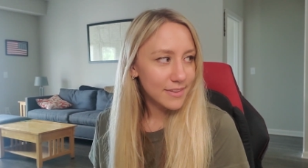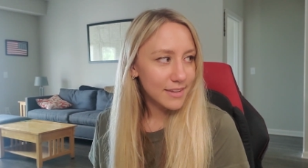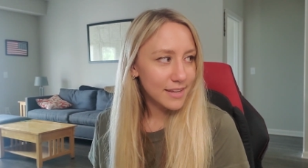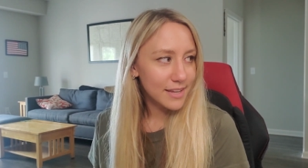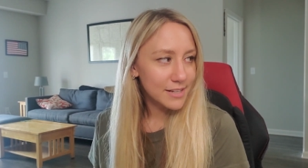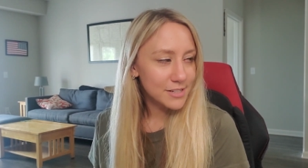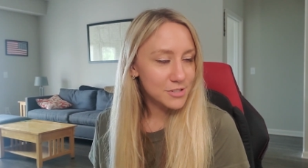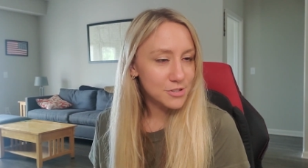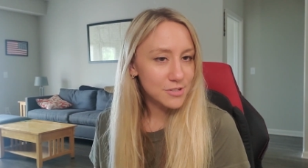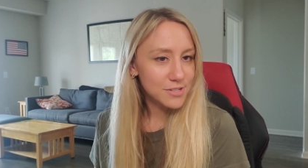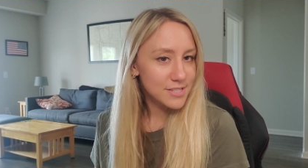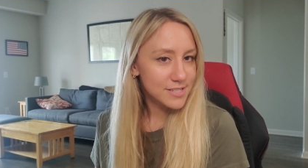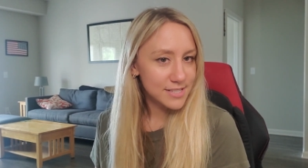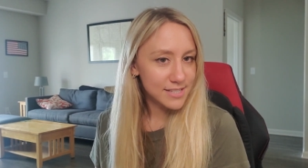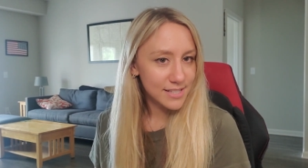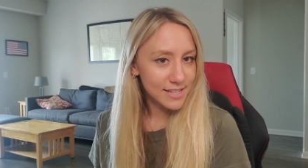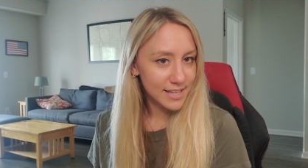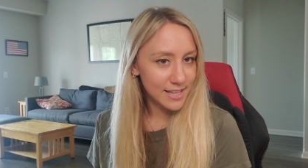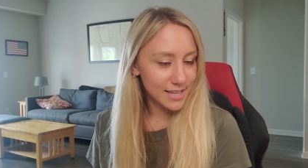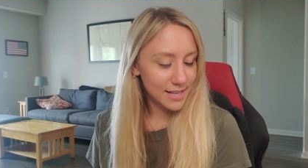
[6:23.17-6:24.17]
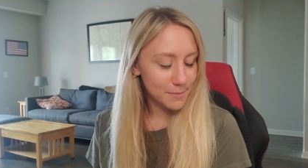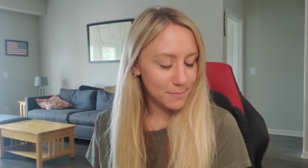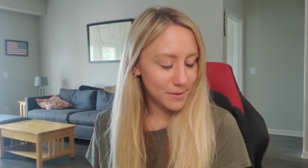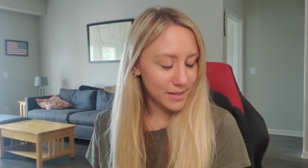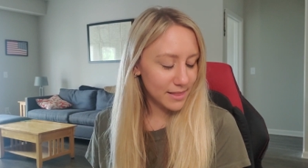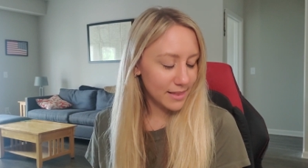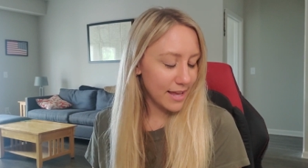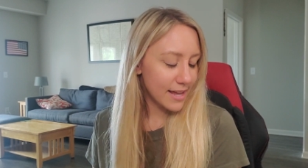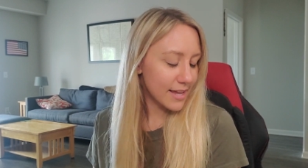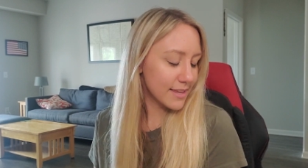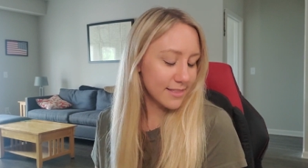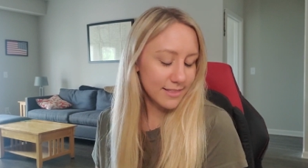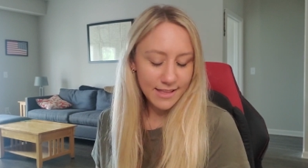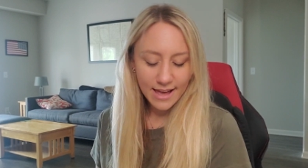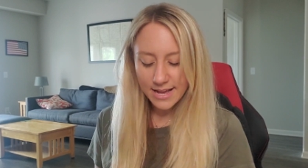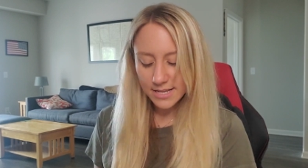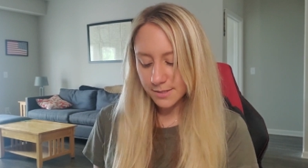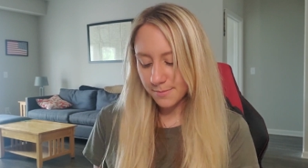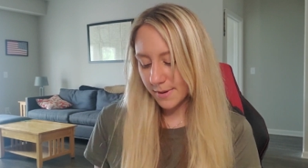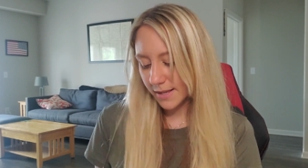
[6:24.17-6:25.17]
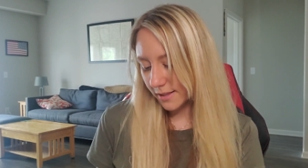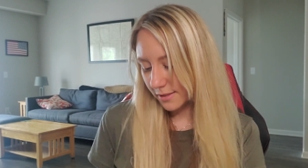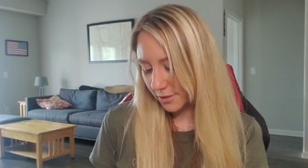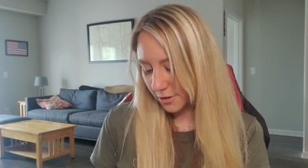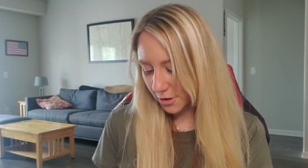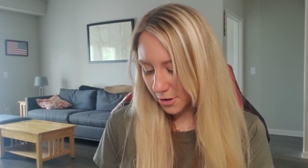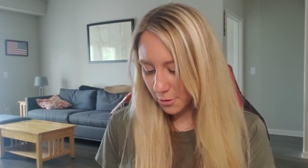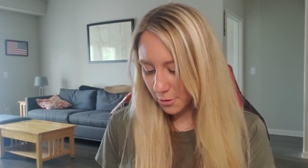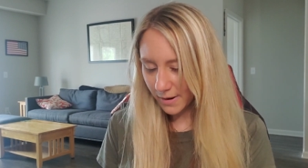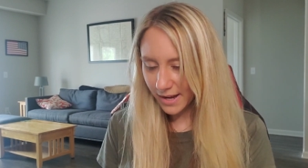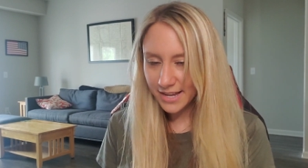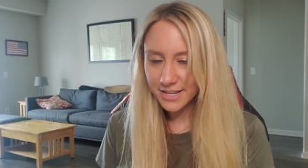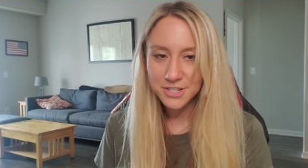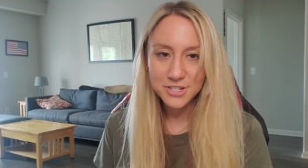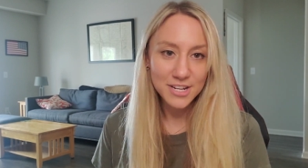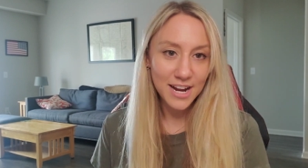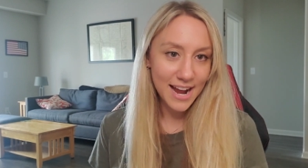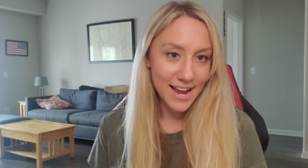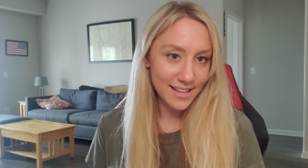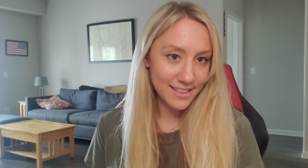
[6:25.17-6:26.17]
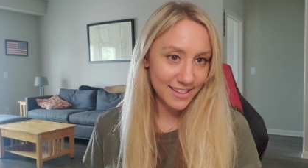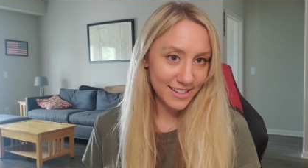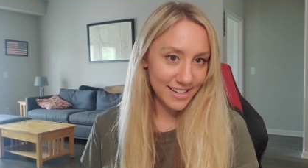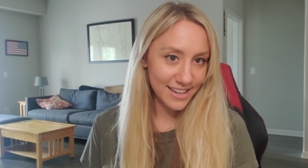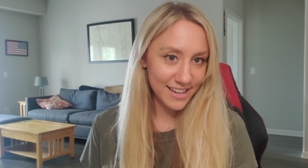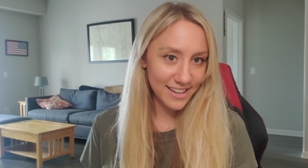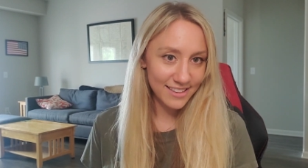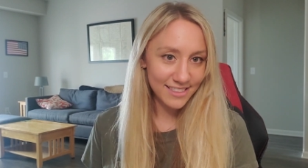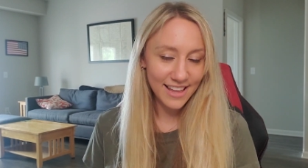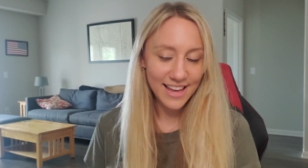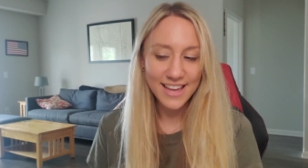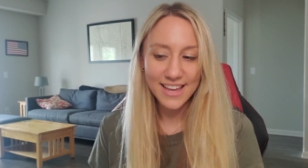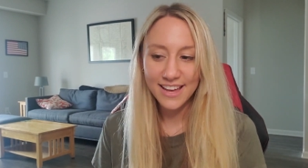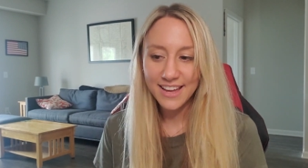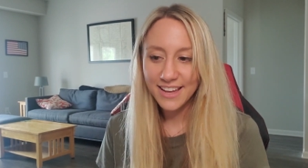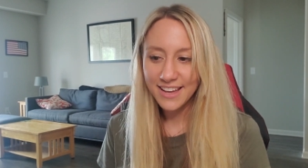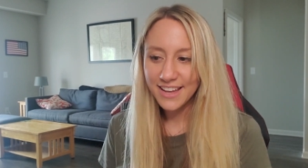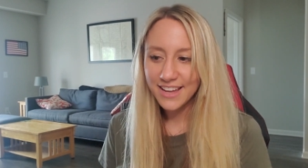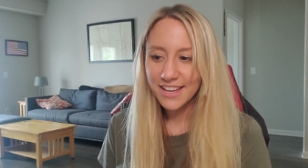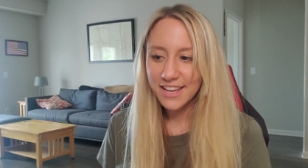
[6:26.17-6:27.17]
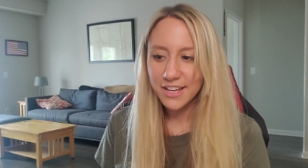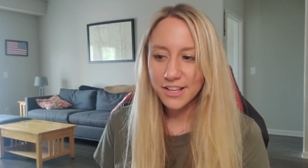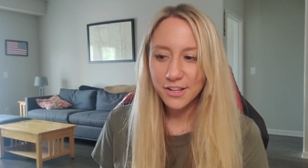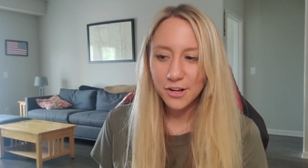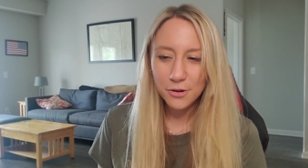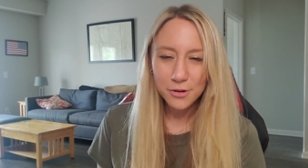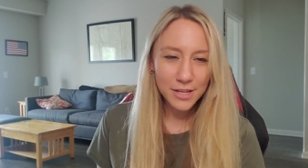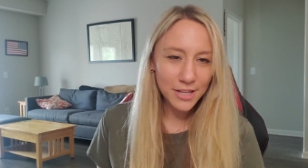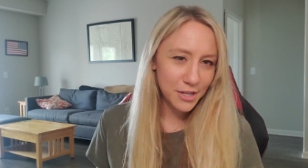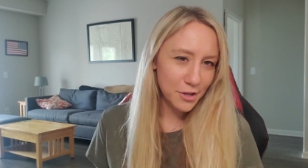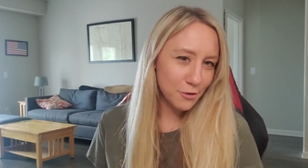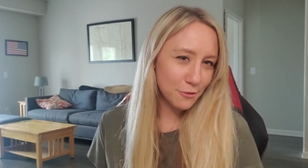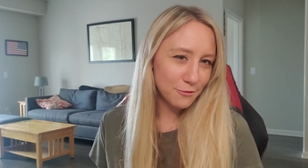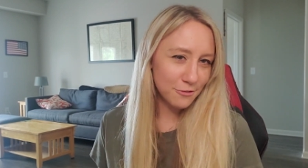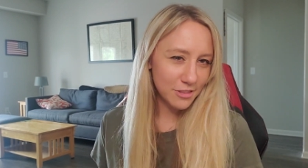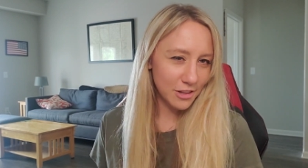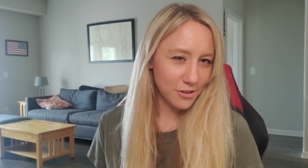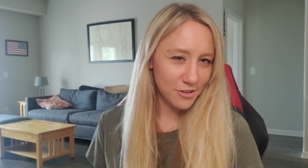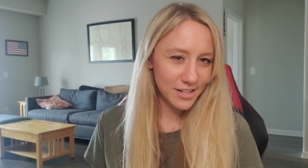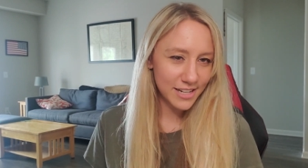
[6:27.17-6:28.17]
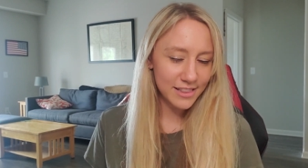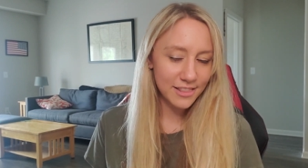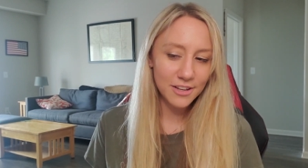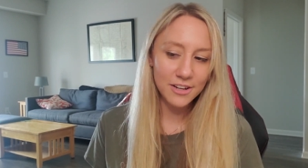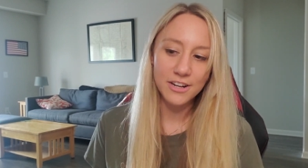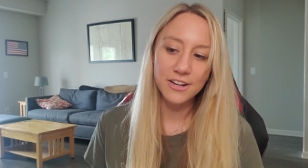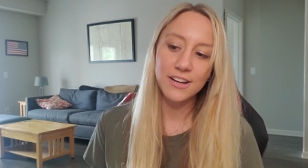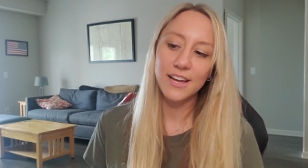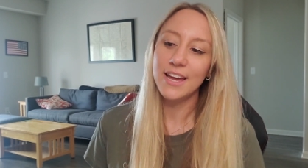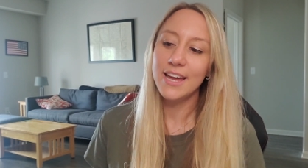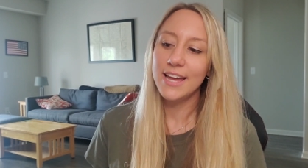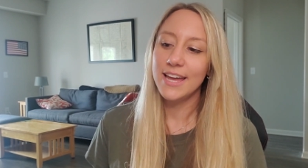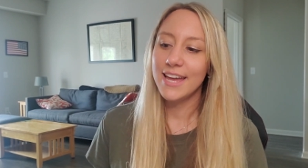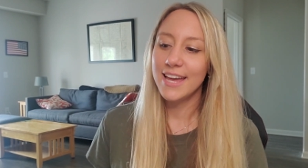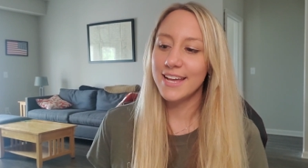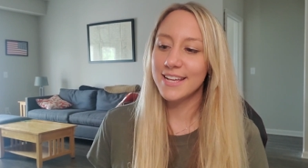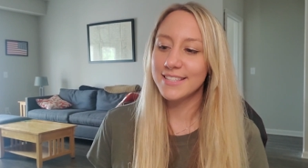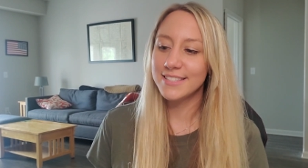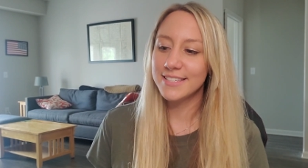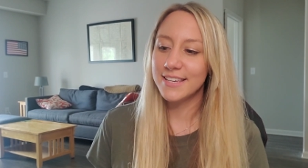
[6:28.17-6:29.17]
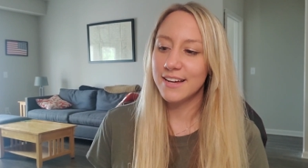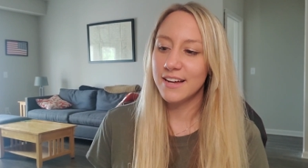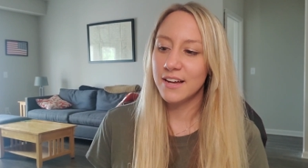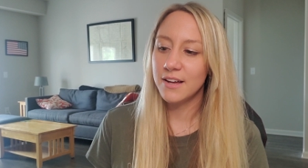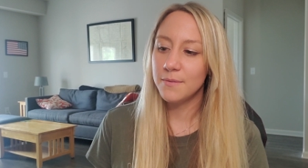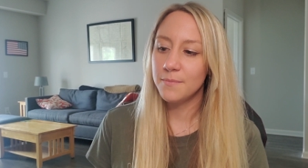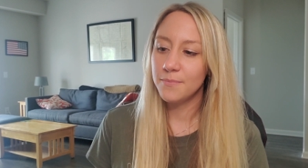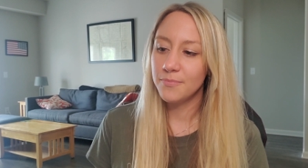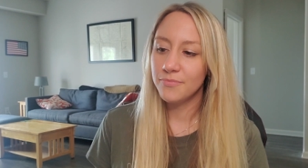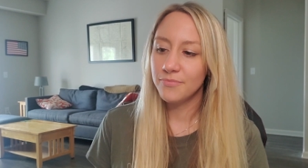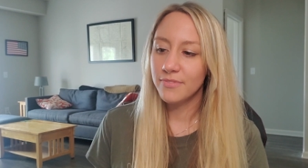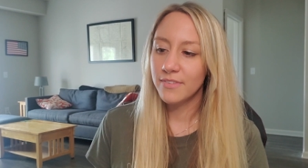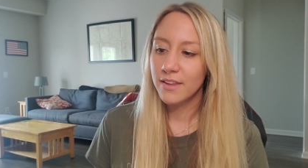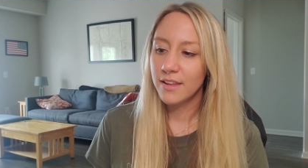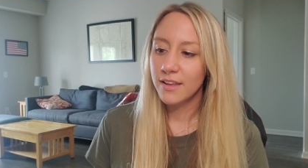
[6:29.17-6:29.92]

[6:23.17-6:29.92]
interested but like at the last minute look away shyly like you know cute flirty look it's um